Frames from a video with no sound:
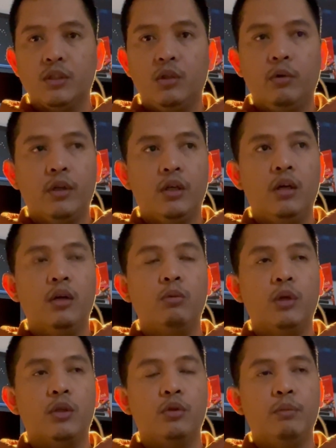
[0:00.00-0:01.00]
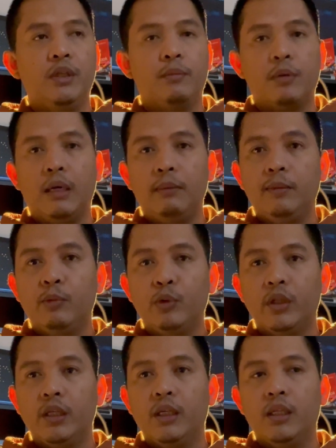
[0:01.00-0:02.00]
going on, what could be the problem
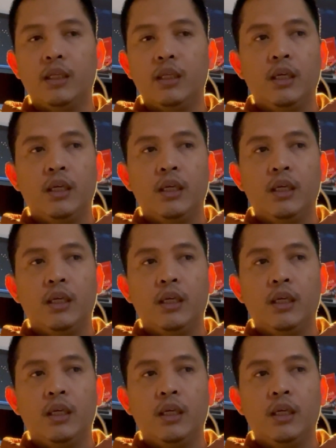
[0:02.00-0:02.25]
with it,